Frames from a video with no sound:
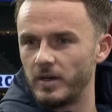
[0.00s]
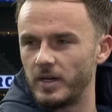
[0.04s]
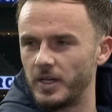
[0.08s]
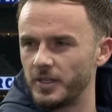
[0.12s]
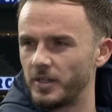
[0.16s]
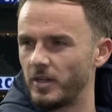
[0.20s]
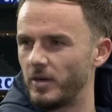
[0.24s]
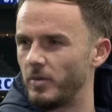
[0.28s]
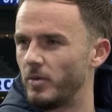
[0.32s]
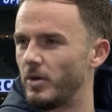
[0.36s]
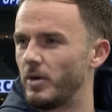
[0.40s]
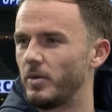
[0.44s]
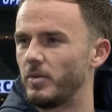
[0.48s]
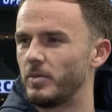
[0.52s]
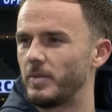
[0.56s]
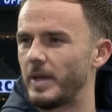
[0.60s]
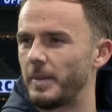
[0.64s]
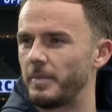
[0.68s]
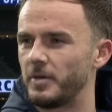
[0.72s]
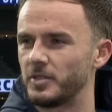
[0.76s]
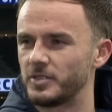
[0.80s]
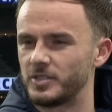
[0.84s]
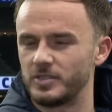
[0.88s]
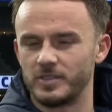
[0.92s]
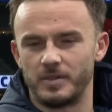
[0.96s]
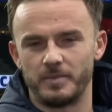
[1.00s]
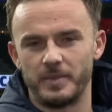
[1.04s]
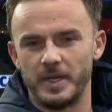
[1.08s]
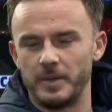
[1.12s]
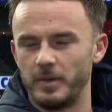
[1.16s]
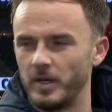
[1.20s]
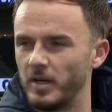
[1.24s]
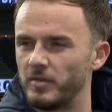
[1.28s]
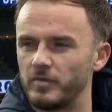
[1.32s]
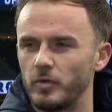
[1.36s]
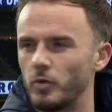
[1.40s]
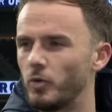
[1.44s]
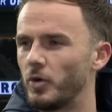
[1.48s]
I don't know what that puts us on, maybe
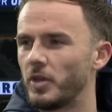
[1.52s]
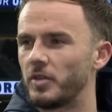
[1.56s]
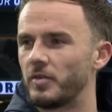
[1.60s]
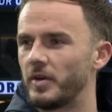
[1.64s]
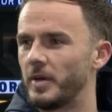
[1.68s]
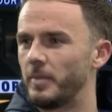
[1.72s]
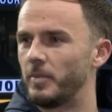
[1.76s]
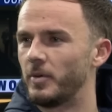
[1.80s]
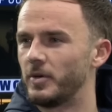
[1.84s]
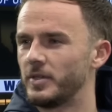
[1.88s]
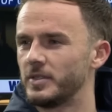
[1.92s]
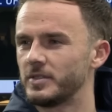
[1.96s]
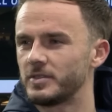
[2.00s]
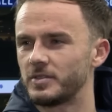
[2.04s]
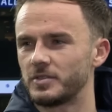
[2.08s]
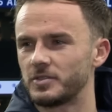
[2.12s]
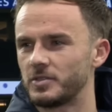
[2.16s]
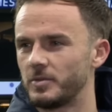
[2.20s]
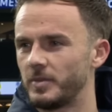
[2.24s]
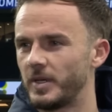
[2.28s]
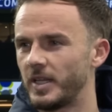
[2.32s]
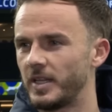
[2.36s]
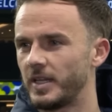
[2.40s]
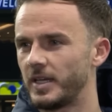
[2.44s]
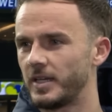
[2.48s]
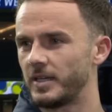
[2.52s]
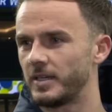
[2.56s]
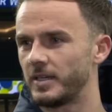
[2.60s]
like 43 points or something like that.